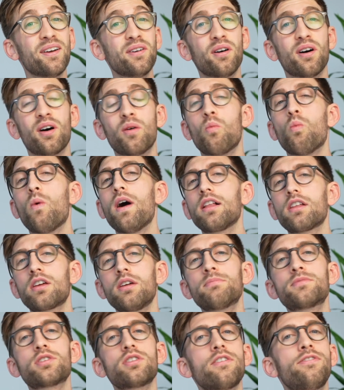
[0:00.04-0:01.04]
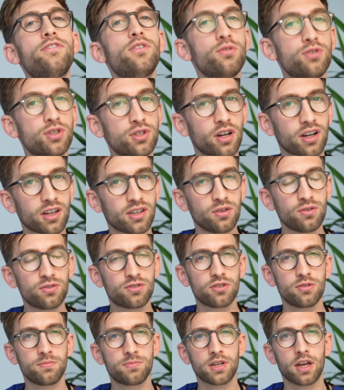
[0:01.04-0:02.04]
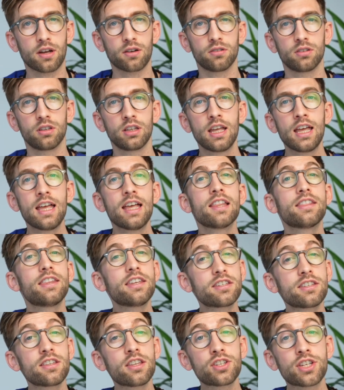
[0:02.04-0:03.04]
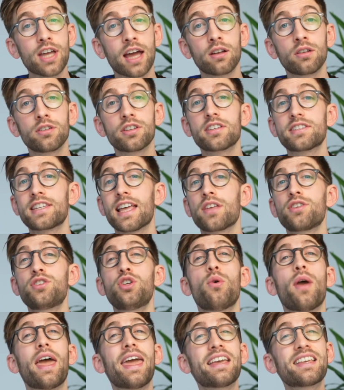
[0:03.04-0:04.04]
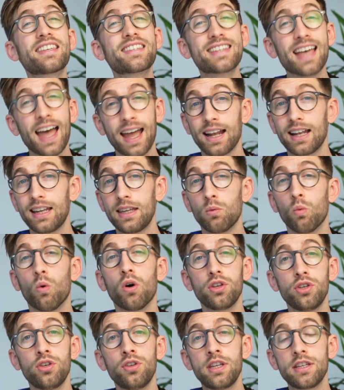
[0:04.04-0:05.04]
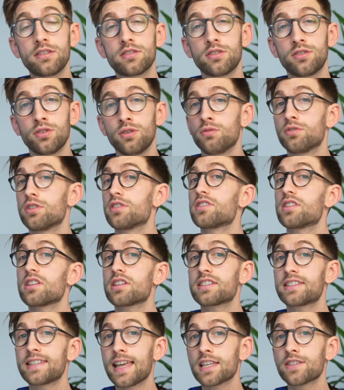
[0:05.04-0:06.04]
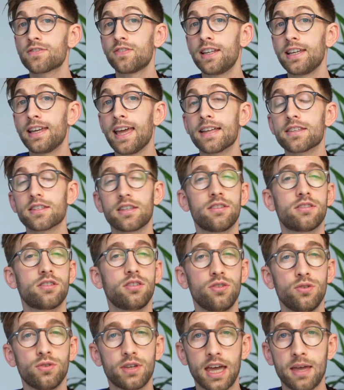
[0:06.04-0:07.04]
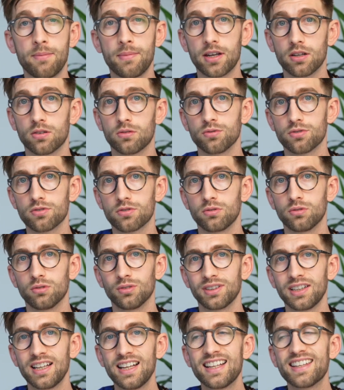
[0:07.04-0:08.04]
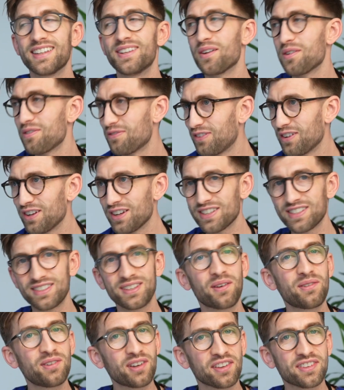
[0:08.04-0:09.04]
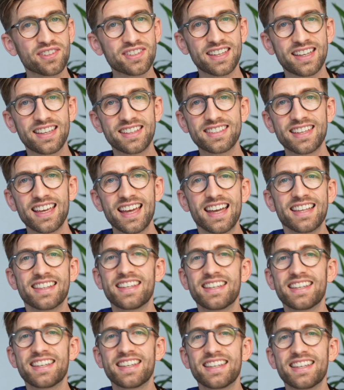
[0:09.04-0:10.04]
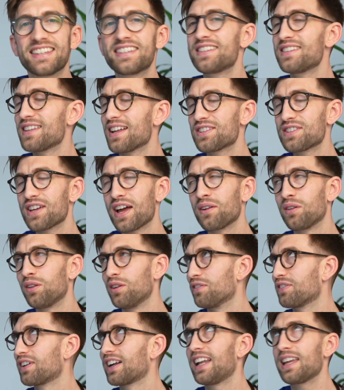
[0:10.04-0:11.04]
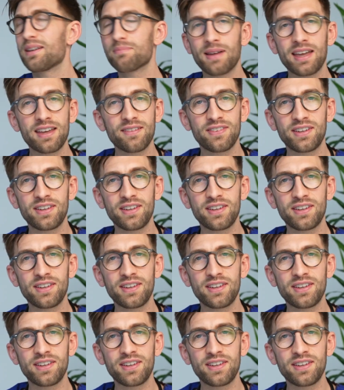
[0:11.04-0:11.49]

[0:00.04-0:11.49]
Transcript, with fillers: Hello and welcome to the FutureDoc YouTube channel. This is the channel that tells you exactly what you need to do to successfully get into UK medical school. No first, no nonsense. This isn't a channel of clickbait